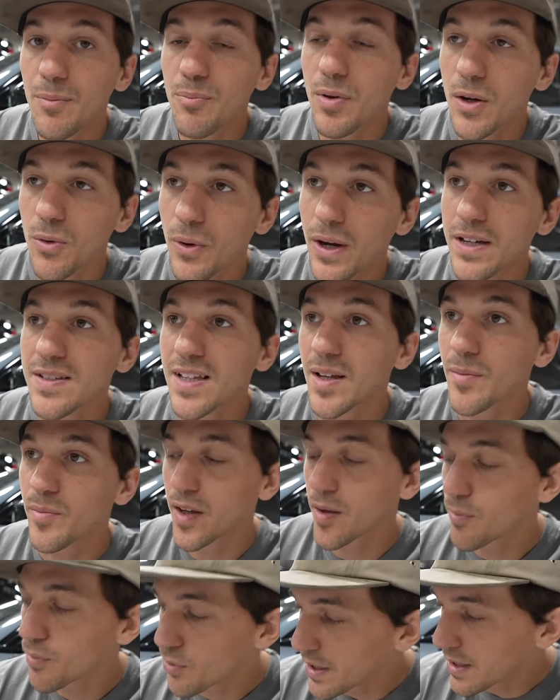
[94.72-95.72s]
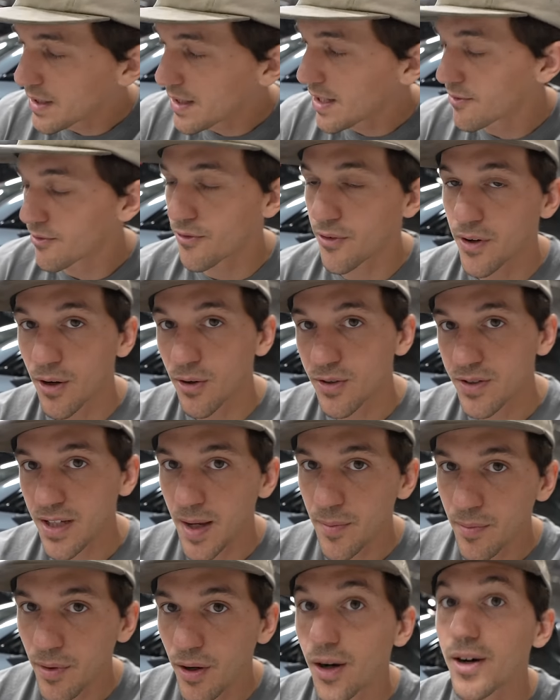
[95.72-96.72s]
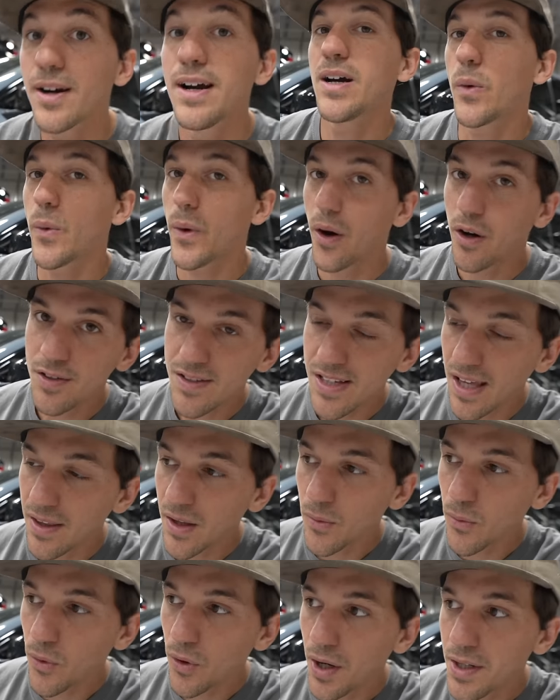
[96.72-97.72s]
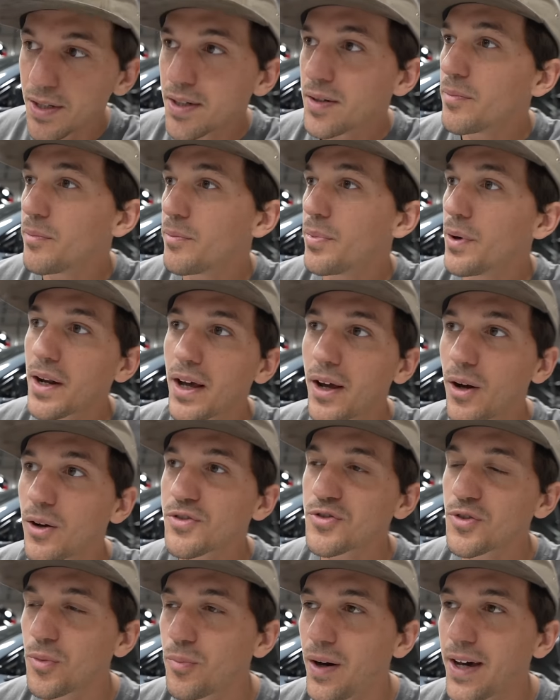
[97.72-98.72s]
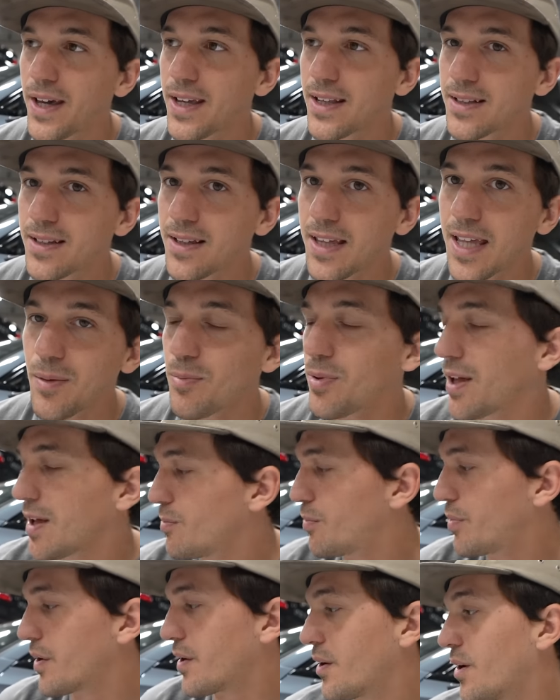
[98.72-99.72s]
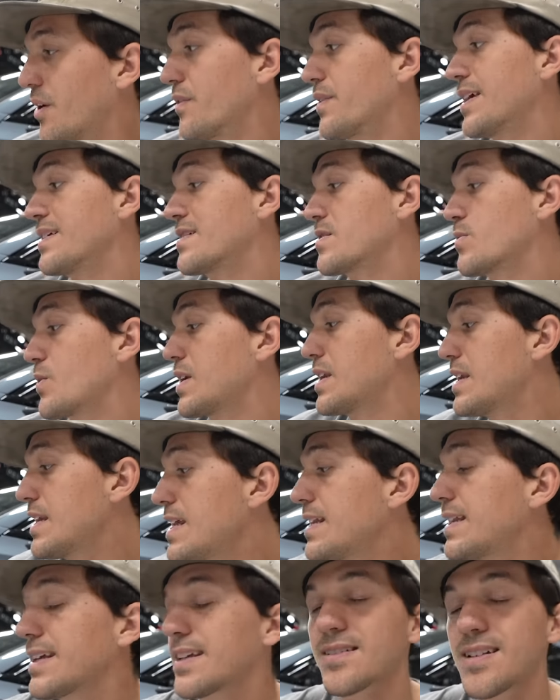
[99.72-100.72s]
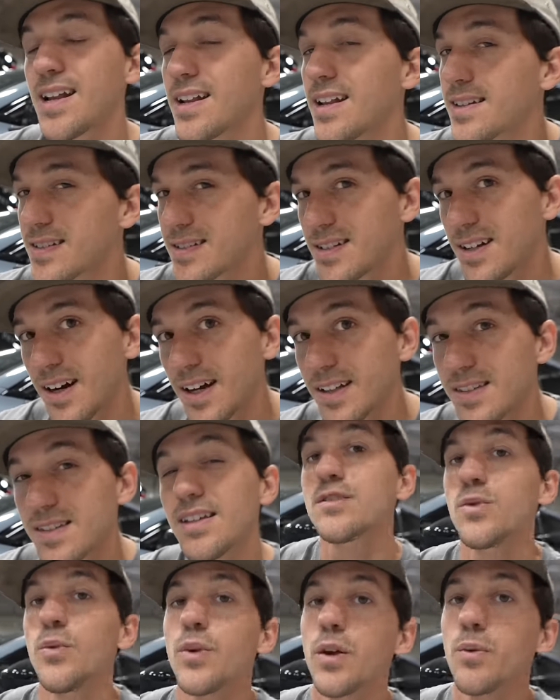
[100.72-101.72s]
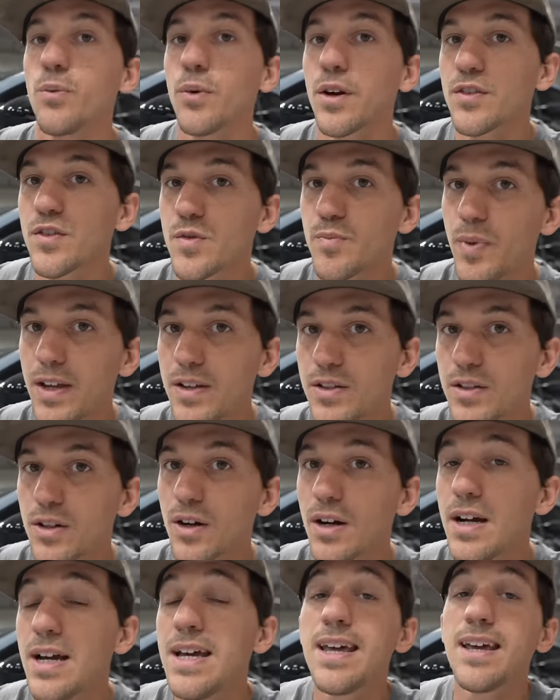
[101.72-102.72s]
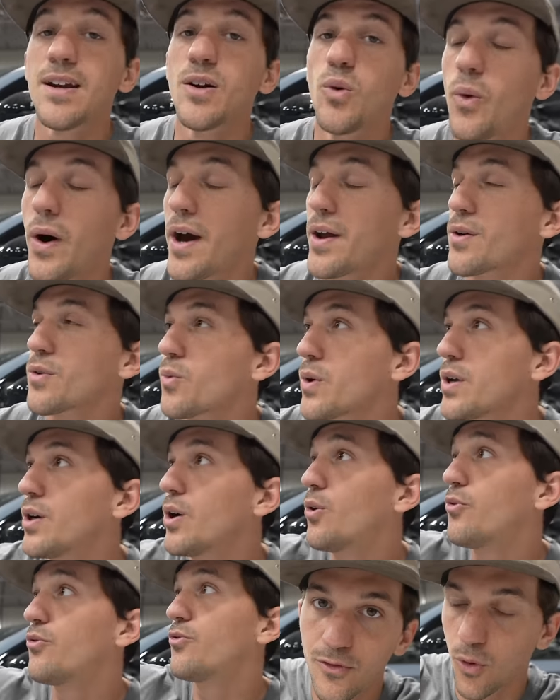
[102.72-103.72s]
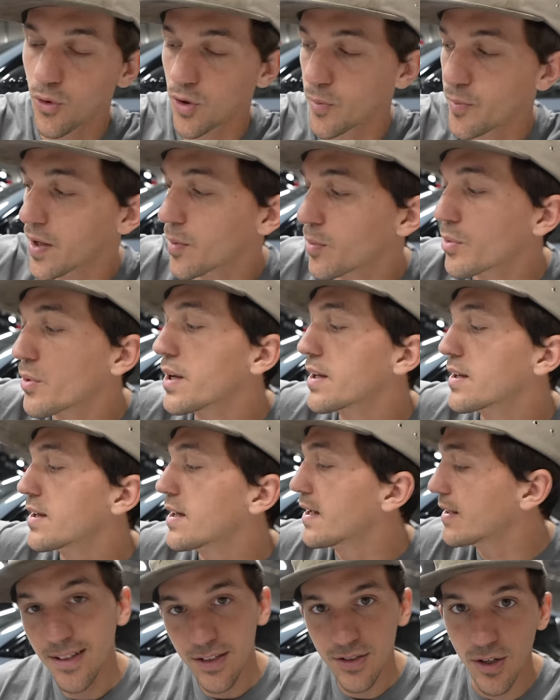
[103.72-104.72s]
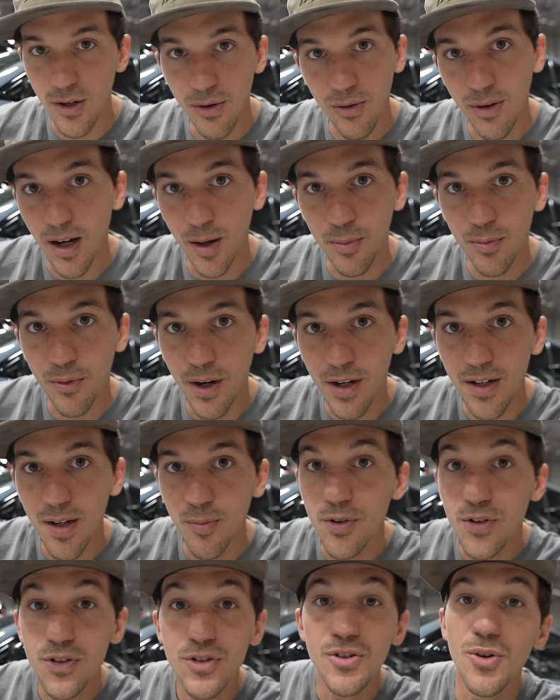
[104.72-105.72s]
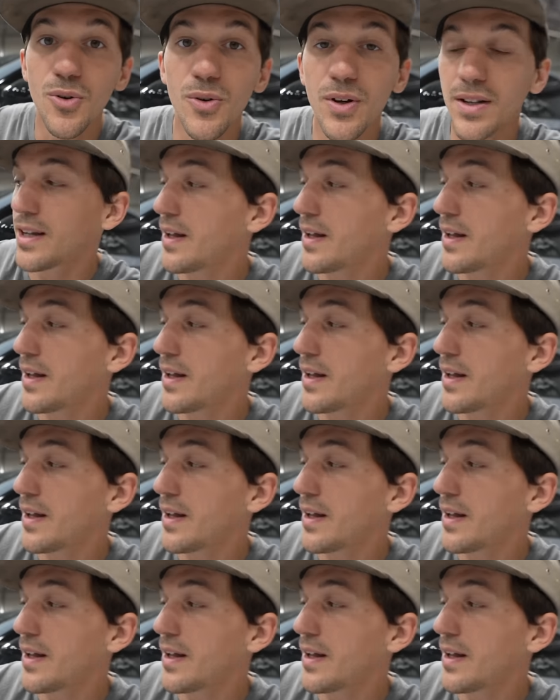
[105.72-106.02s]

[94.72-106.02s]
AP Racing big brake kit for your Type R, we are selling one, but I also might keep it and put it on this. And we need extended studs so we can run a spacer and a wider wheel for the big brake kit. So upgrade number two.